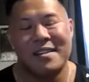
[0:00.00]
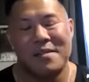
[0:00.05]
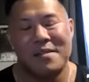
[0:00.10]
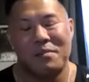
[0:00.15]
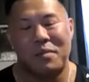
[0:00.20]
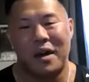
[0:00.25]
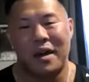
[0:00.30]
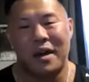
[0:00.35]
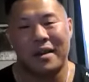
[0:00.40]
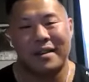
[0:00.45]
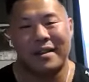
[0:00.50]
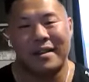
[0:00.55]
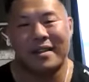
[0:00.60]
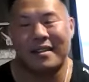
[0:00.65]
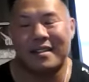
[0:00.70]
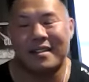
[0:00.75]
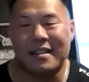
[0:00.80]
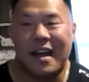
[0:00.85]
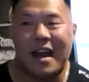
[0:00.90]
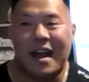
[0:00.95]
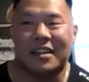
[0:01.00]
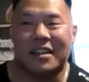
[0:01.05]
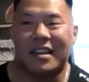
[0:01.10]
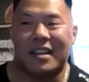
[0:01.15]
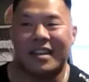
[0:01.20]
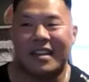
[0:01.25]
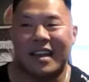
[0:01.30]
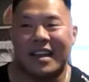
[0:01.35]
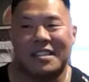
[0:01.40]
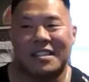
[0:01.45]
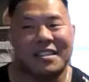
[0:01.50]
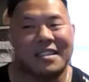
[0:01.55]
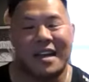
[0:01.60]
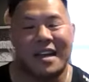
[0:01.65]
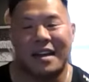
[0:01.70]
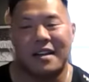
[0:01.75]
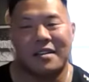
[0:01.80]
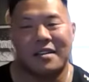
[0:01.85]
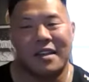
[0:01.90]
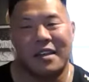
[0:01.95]
But I think that just
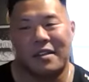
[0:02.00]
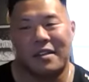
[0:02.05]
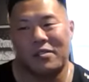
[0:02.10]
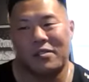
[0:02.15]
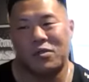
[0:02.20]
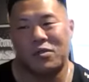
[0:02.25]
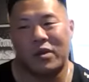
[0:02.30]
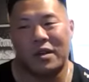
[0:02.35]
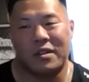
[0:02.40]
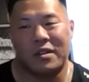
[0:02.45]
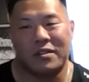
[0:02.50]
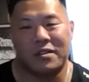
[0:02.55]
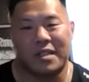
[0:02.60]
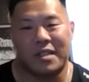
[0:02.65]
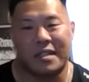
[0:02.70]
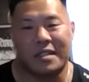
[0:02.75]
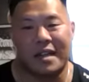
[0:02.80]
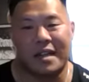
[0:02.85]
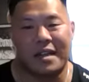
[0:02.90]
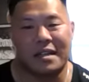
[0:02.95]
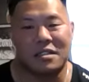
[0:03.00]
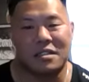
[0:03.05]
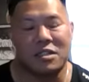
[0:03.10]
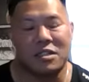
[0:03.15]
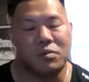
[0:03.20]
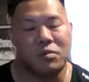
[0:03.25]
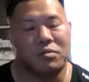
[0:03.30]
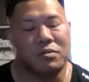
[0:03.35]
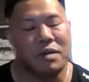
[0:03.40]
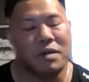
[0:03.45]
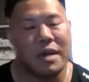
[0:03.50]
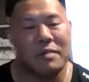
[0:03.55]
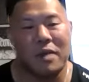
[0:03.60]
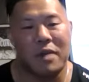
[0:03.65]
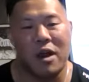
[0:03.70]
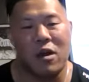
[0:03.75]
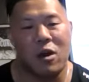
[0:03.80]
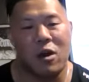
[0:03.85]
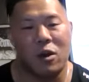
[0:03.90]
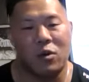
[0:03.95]
kind of like, it was one of those things I got to display my
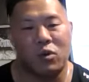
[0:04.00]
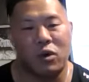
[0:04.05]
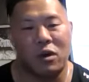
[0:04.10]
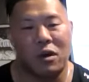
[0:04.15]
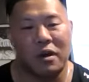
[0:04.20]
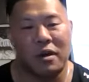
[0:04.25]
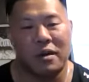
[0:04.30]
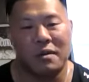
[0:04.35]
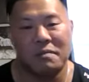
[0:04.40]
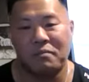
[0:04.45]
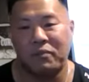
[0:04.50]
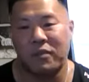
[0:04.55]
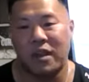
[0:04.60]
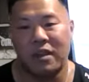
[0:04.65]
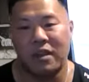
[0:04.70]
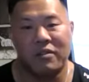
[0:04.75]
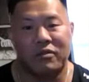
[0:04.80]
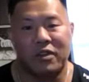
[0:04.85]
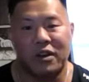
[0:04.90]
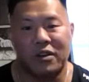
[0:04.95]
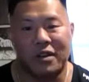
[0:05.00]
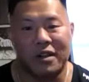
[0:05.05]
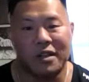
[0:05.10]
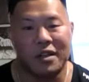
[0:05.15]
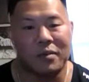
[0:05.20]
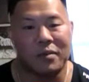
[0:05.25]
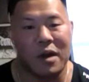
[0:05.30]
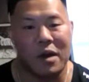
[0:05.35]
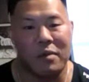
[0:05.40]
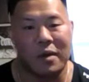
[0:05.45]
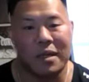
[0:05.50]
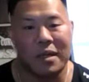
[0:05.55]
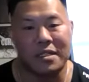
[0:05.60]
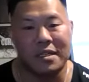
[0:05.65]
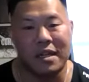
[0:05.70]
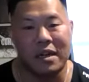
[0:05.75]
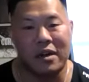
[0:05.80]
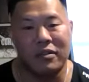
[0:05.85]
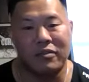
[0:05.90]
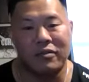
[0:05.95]
hard work, felt good about
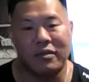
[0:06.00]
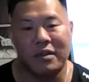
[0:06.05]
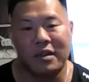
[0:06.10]
myself,